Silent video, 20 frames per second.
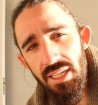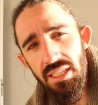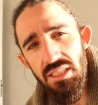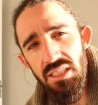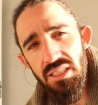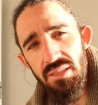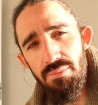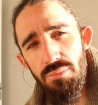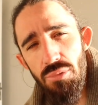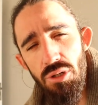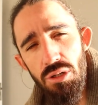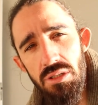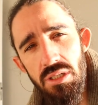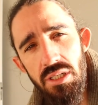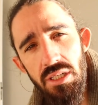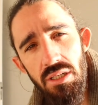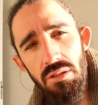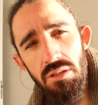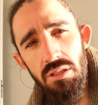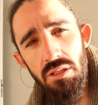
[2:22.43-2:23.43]
get some
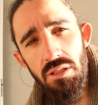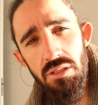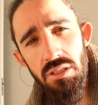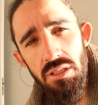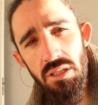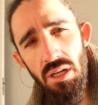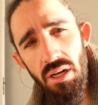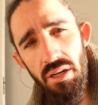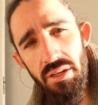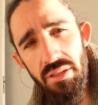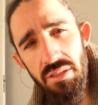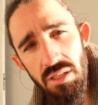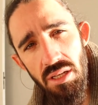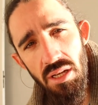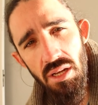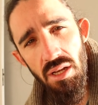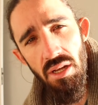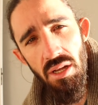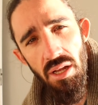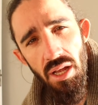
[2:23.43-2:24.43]
muesli on a croissant
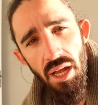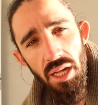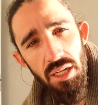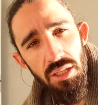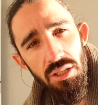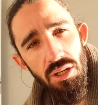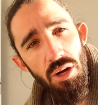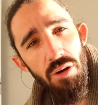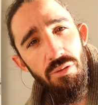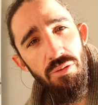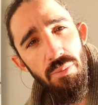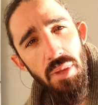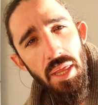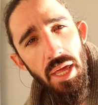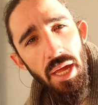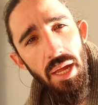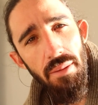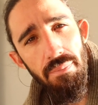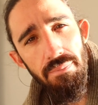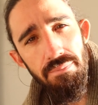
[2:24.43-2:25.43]
and go from
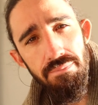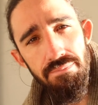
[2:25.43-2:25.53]
there.